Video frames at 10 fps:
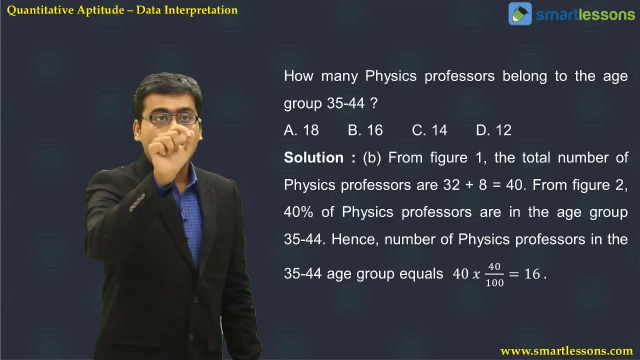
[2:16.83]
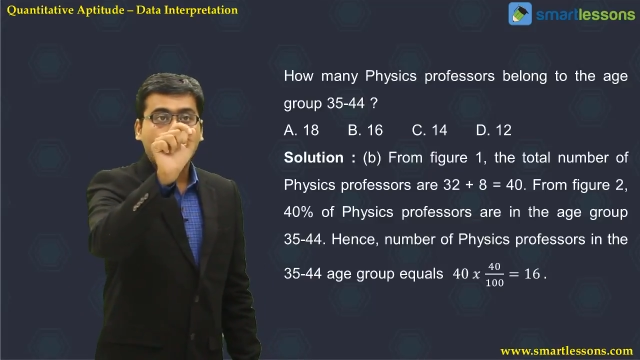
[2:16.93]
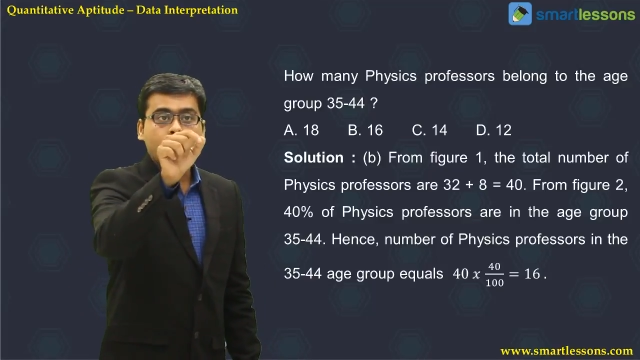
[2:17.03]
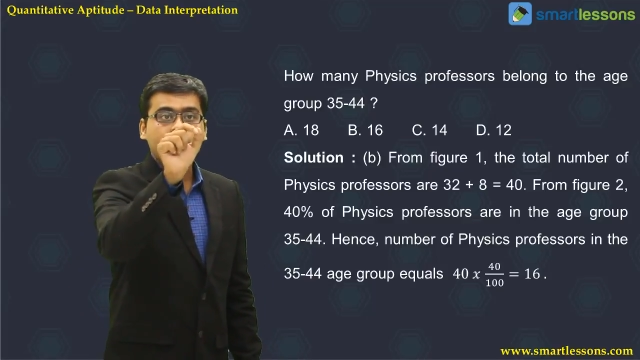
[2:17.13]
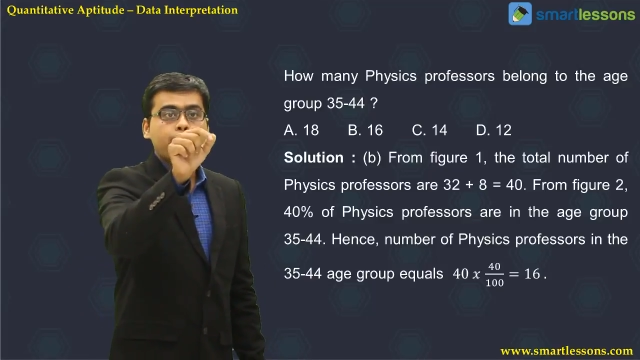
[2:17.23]

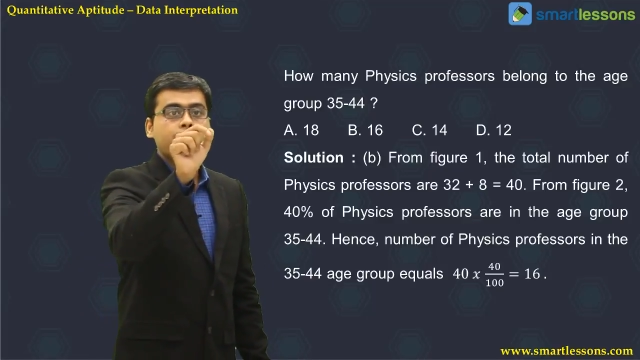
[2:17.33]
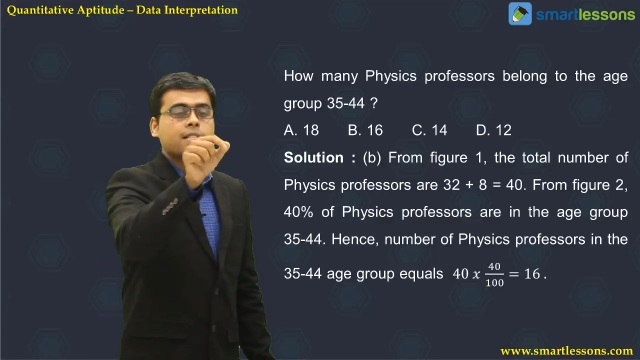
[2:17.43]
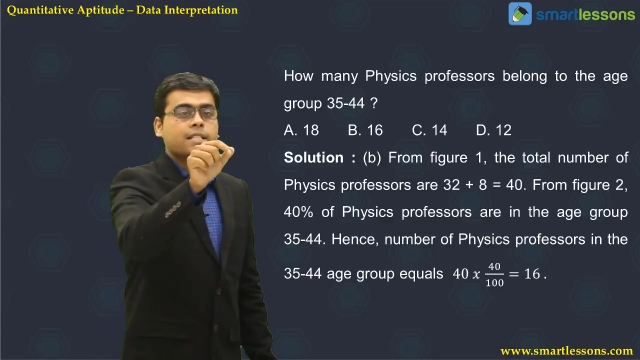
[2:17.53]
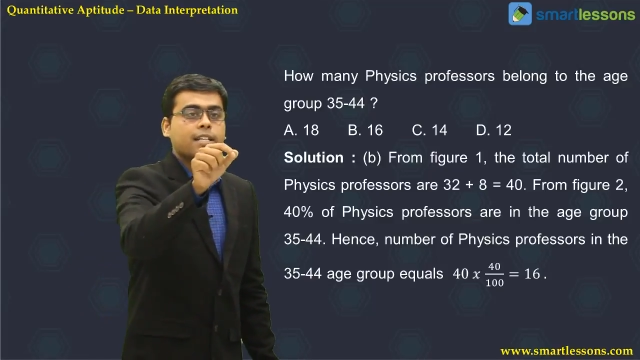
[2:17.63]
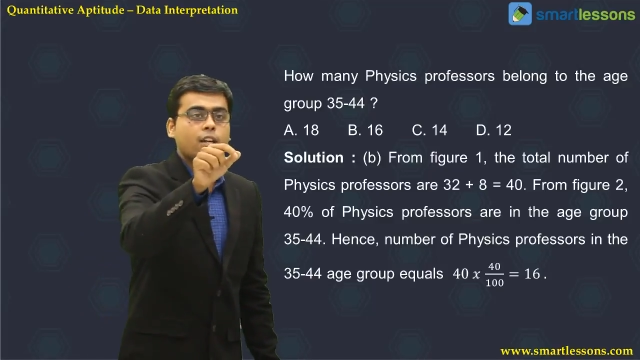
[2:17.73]

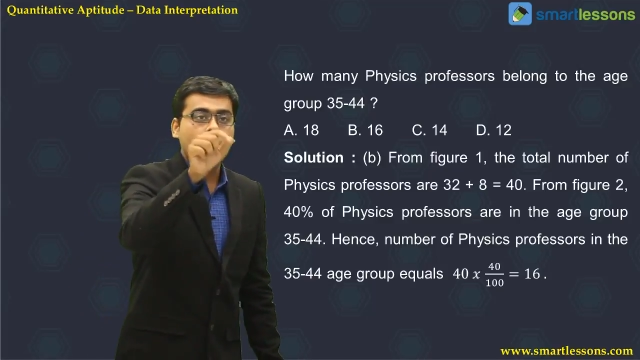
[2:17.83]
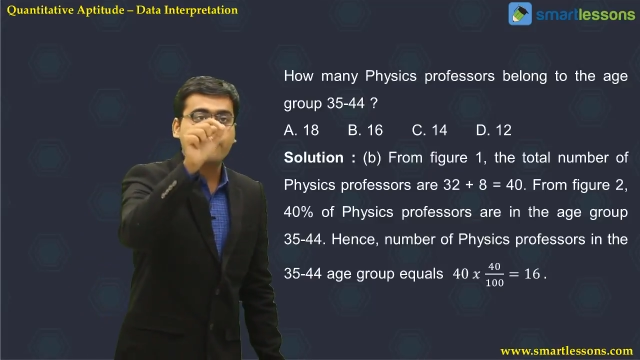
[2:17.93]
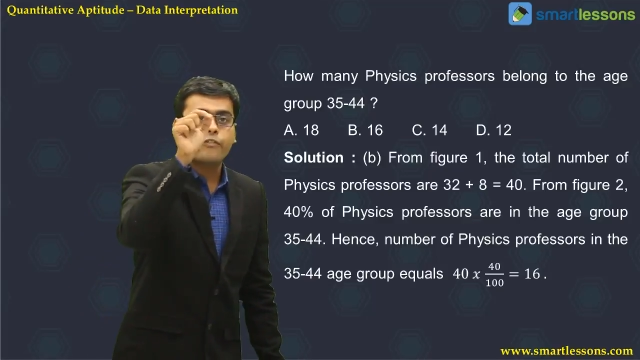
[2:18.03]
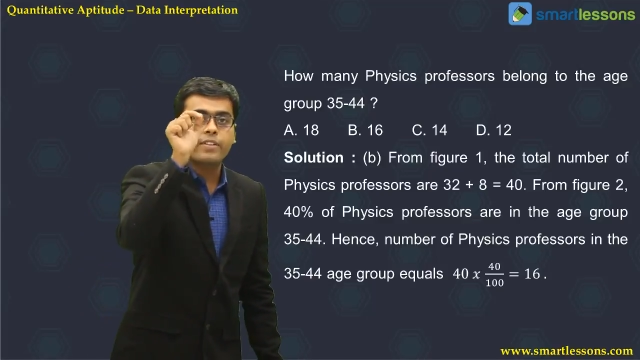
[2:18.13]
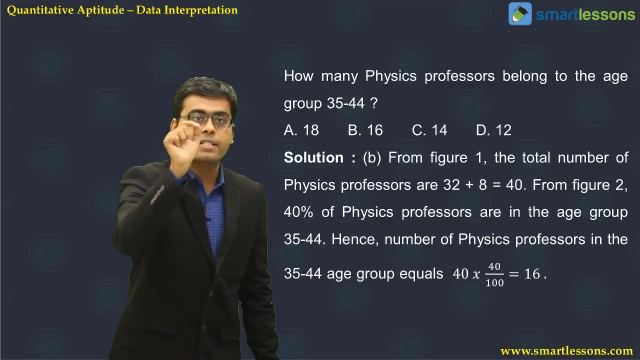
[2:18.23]
40%
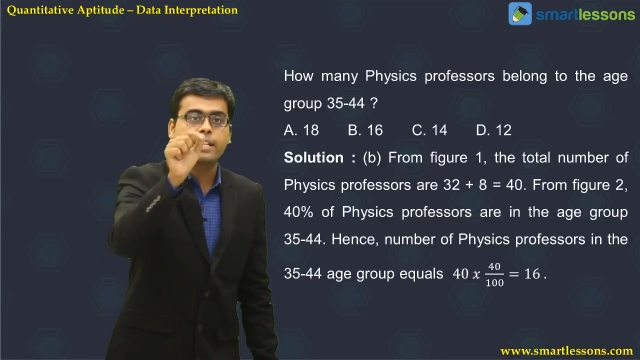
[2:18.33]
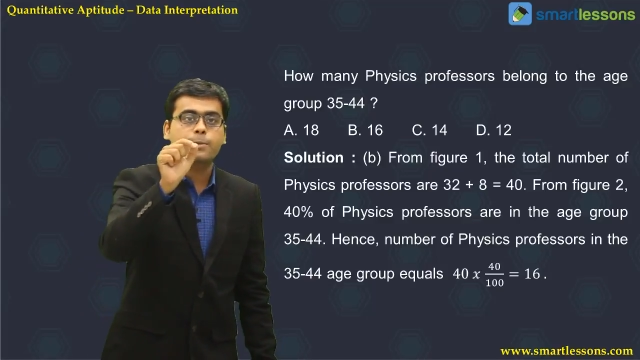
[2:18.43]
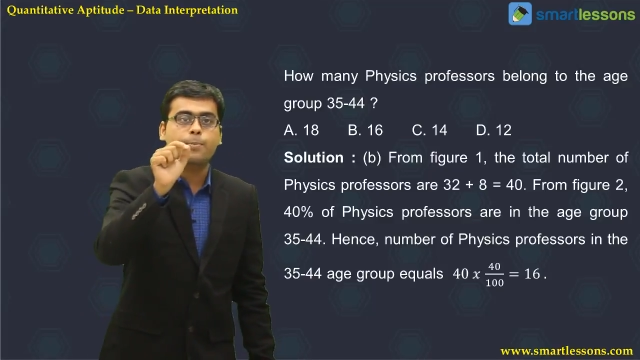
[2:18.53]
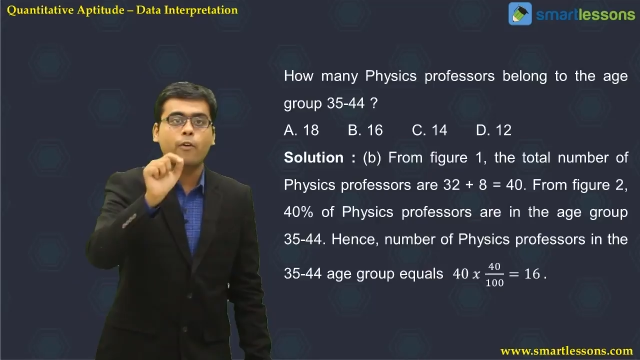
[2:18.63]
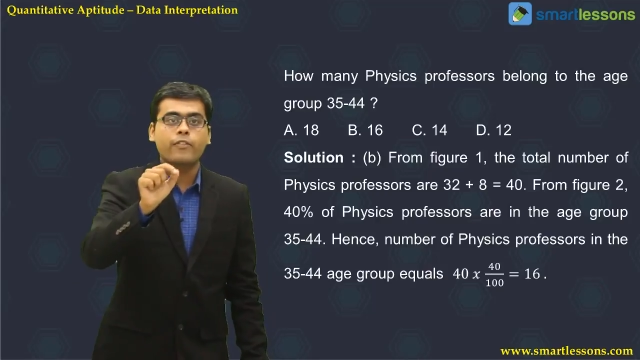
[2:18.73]
of
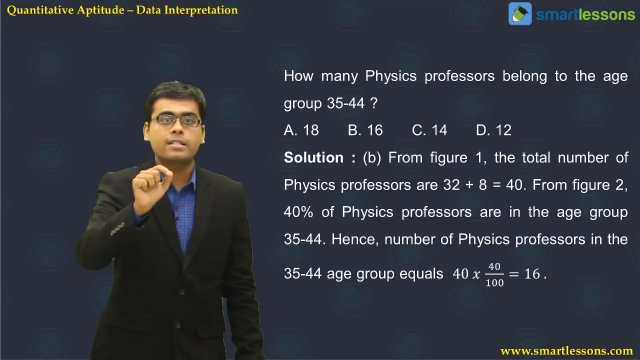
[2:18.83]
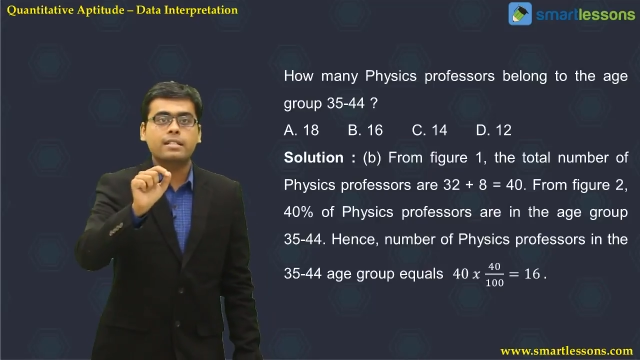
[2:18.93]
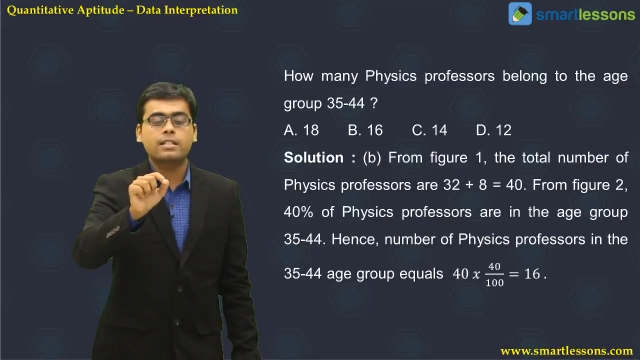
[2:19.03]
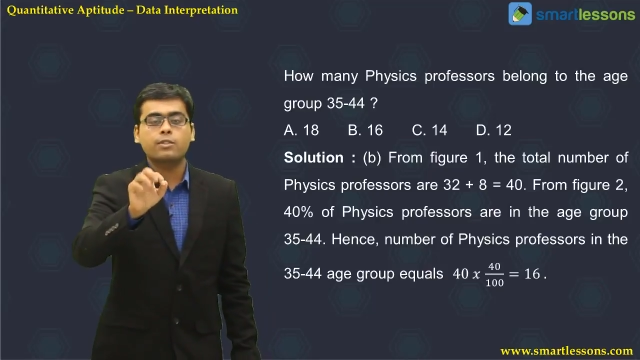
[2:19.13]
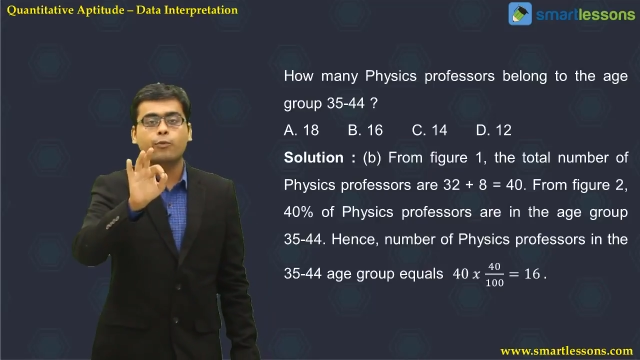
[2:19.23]
physics
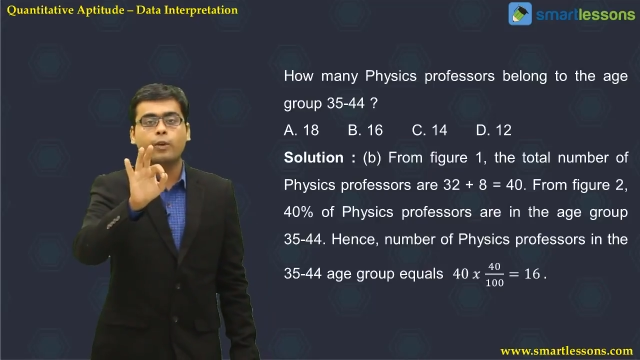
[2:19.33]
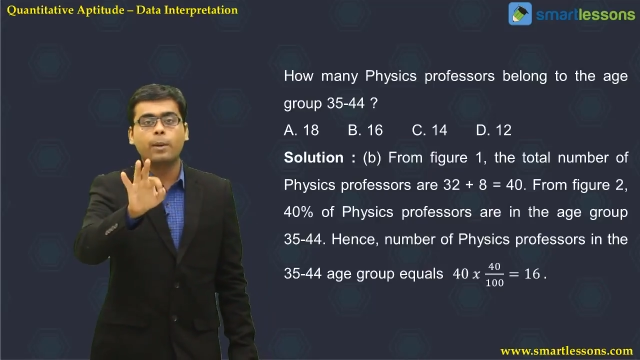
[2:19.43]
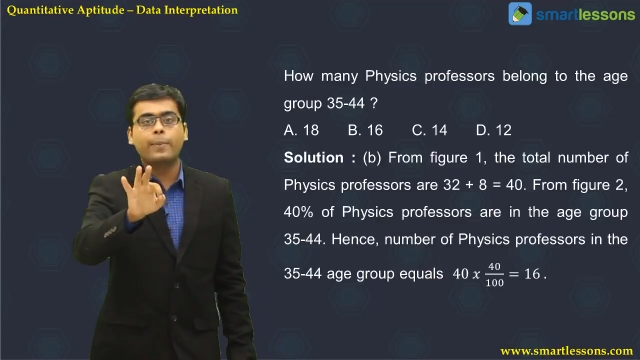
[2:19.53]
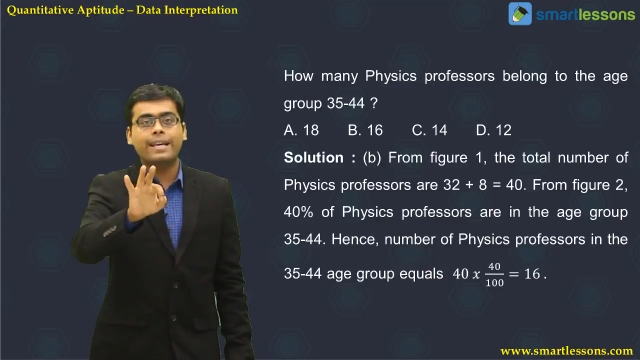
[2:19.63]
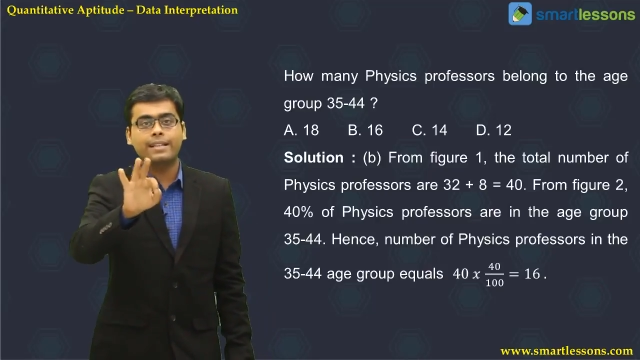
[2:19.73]
professors
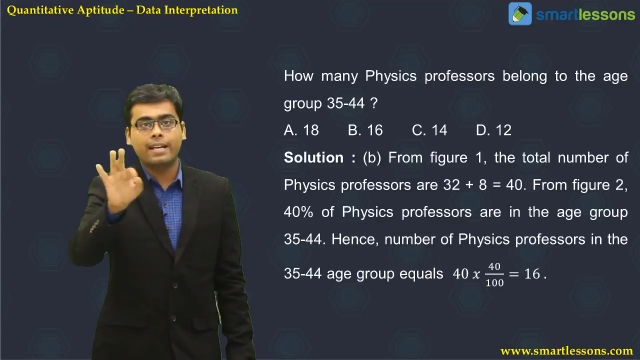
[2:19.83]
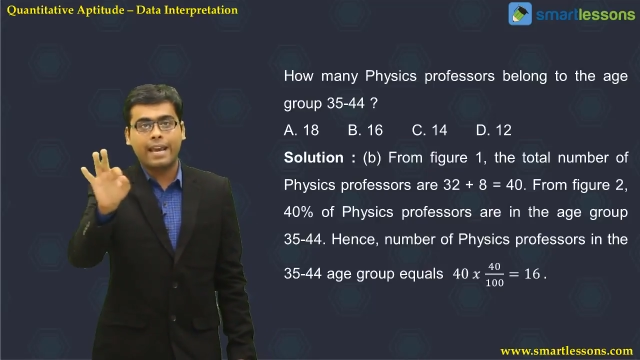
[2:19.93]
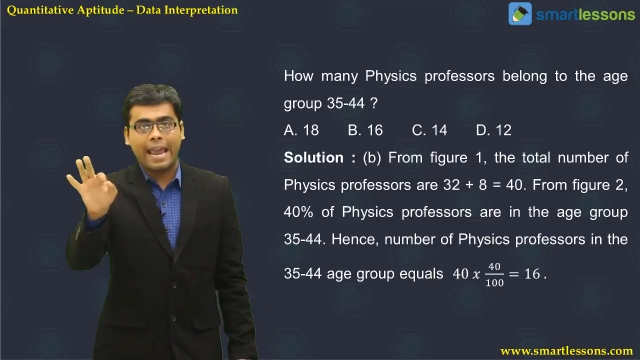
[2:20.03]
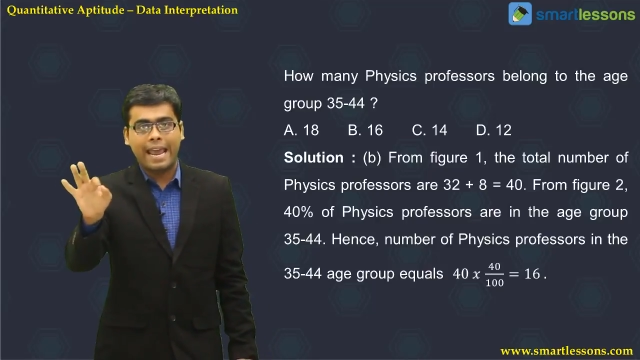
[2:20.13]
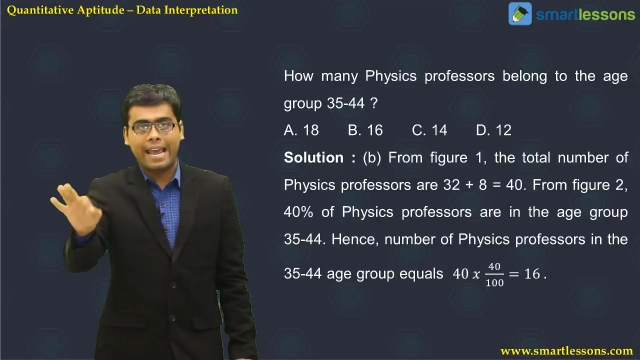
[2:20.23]
will be in
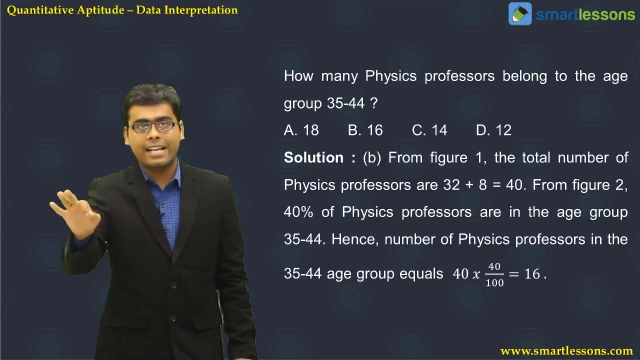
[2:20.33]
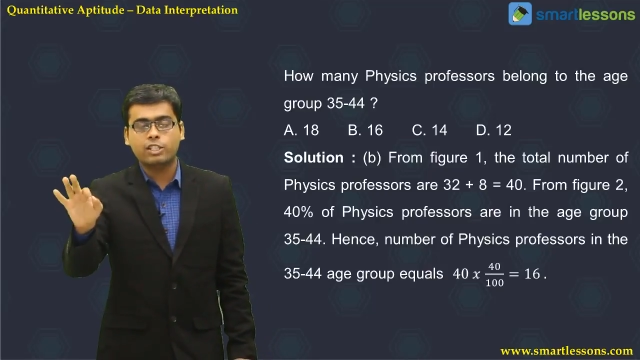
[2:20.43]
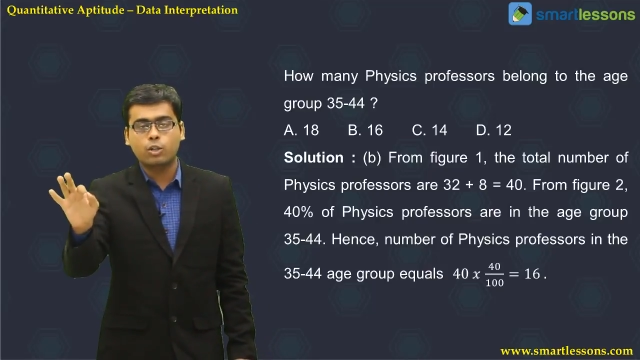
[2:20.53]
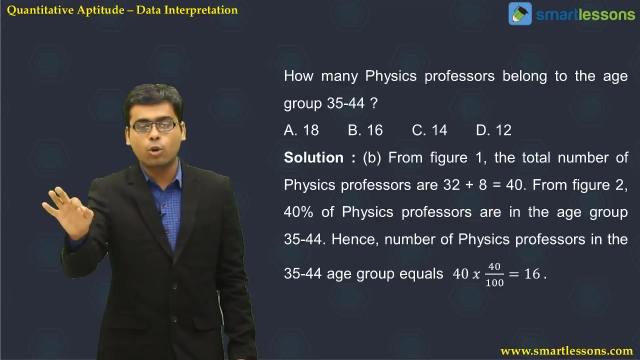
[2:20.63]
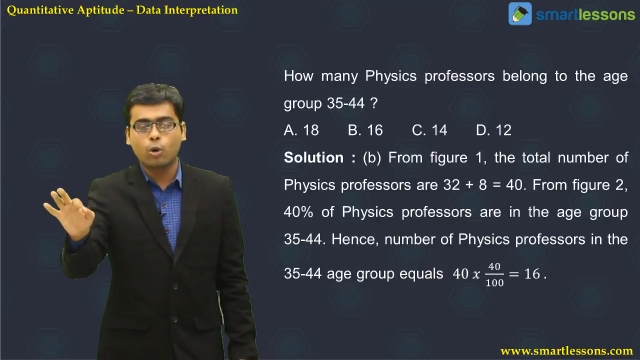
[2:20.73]
the
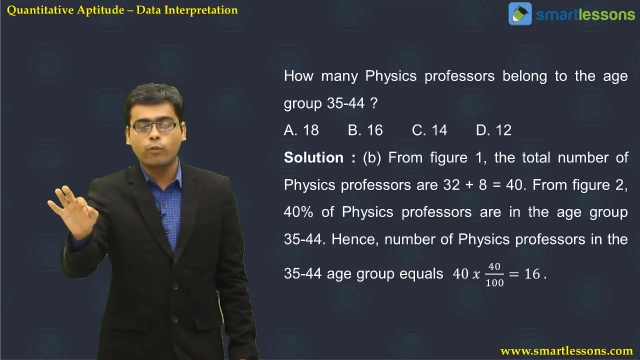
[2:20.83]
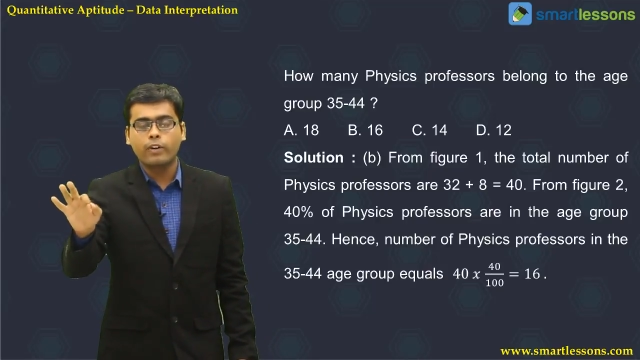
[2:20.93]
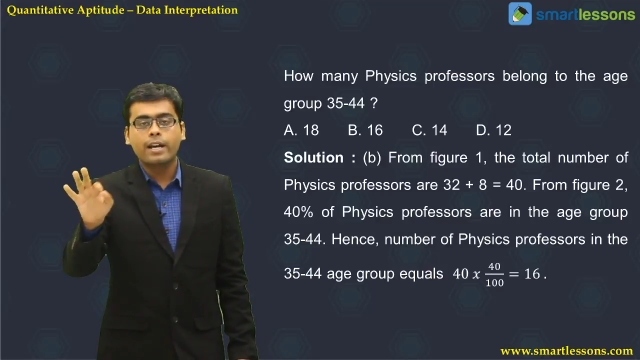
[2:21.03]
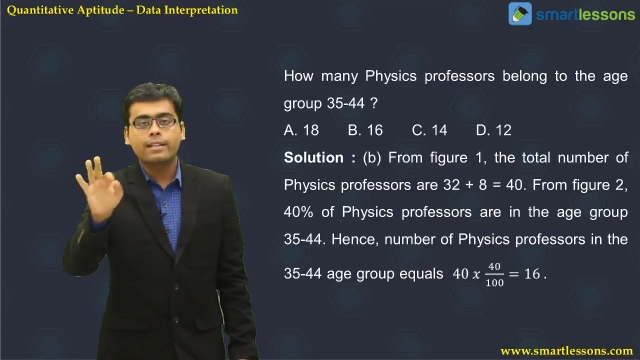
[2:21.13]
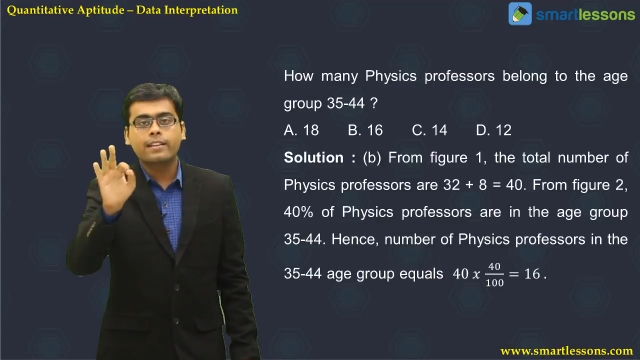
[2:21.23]
age group